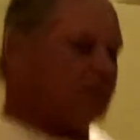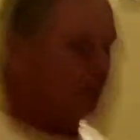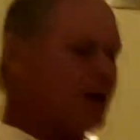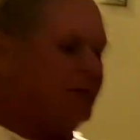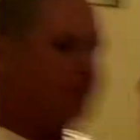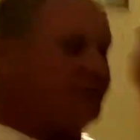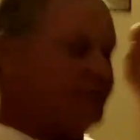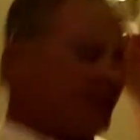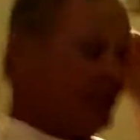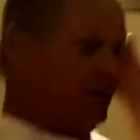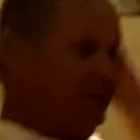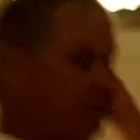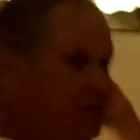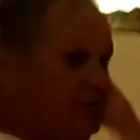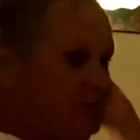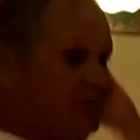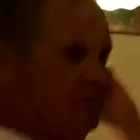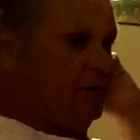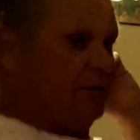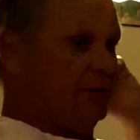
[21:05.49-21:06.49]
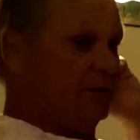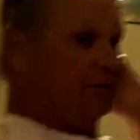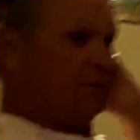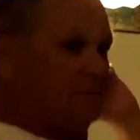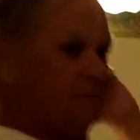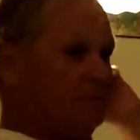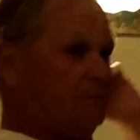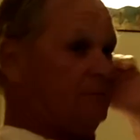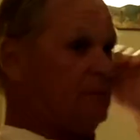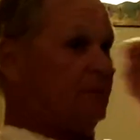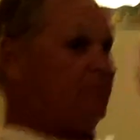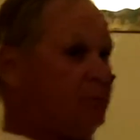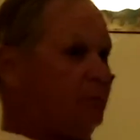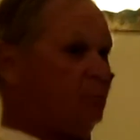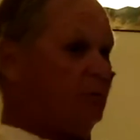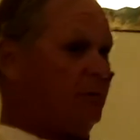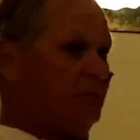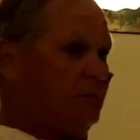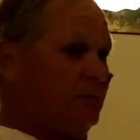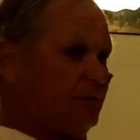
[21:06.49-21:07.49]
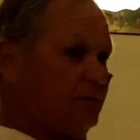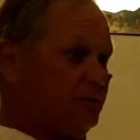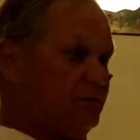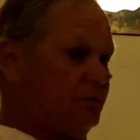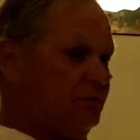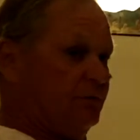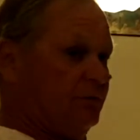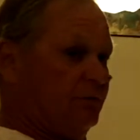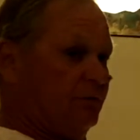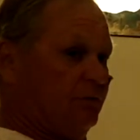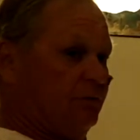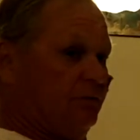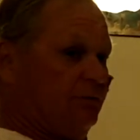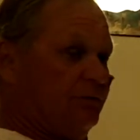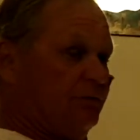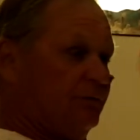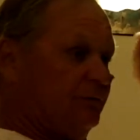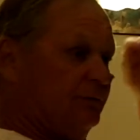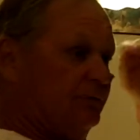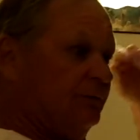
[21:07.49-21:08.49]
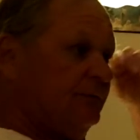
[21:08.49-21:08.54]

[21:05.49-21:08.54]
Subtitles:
My family's there. My boy, my 2 girls.